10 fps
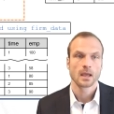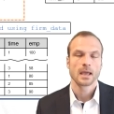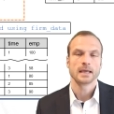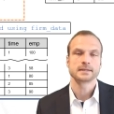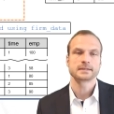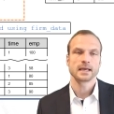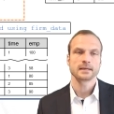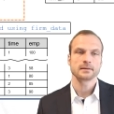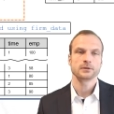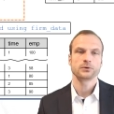In
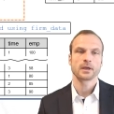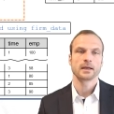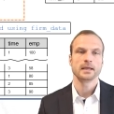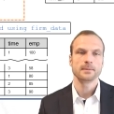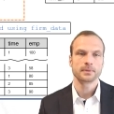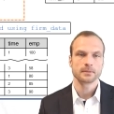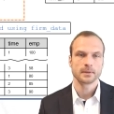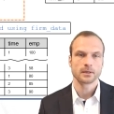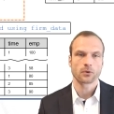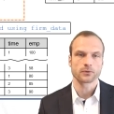Stata, you can
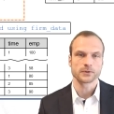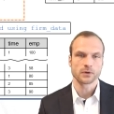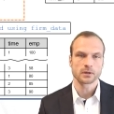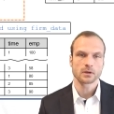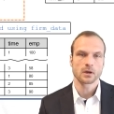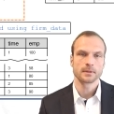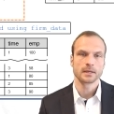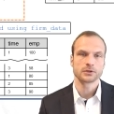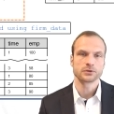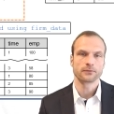implement a horizontal
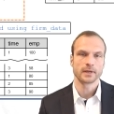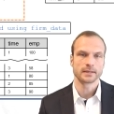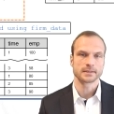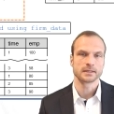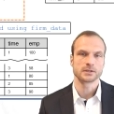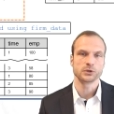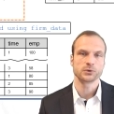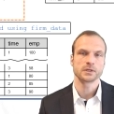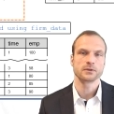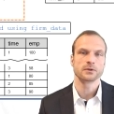combination of data sets
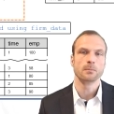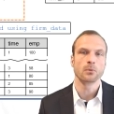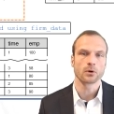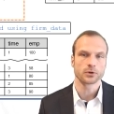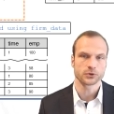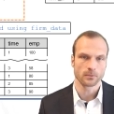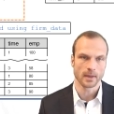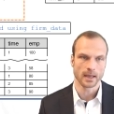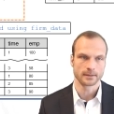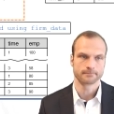using the merge
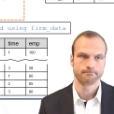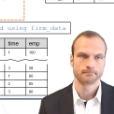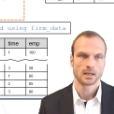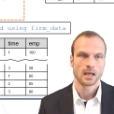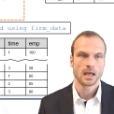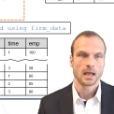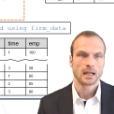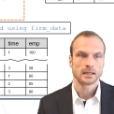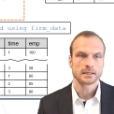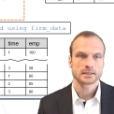command.
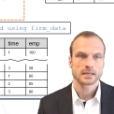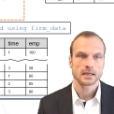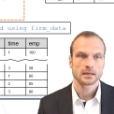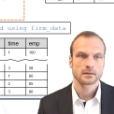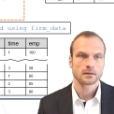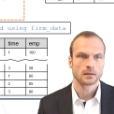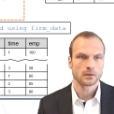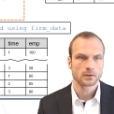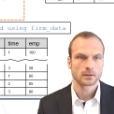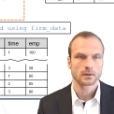Let's take a
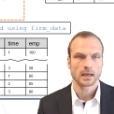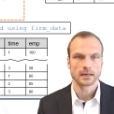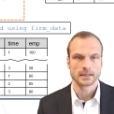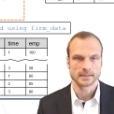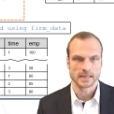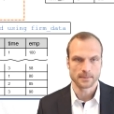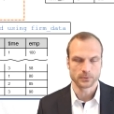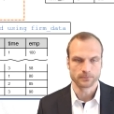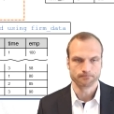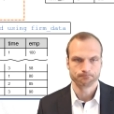look at an
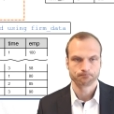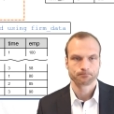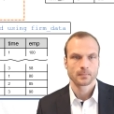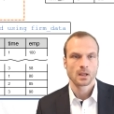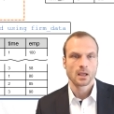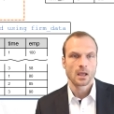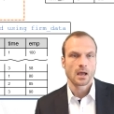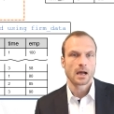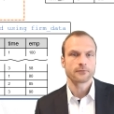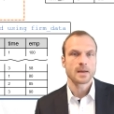example.
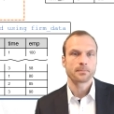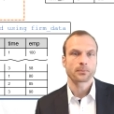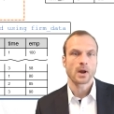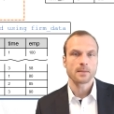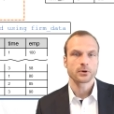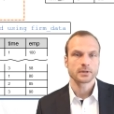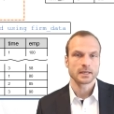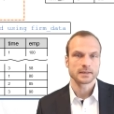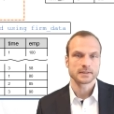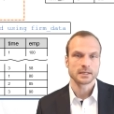I have my primary
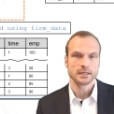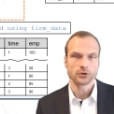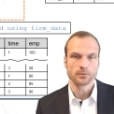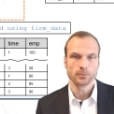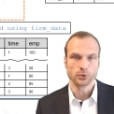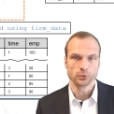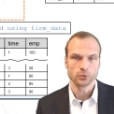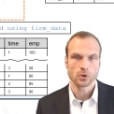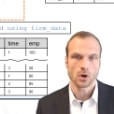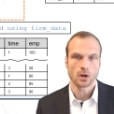data set here in blue
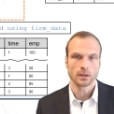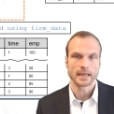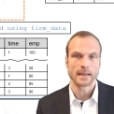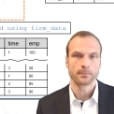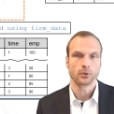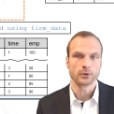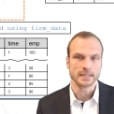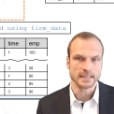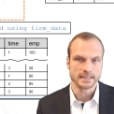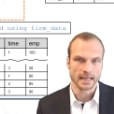called
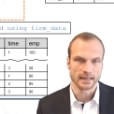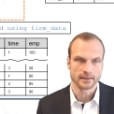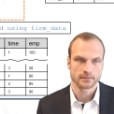employee data,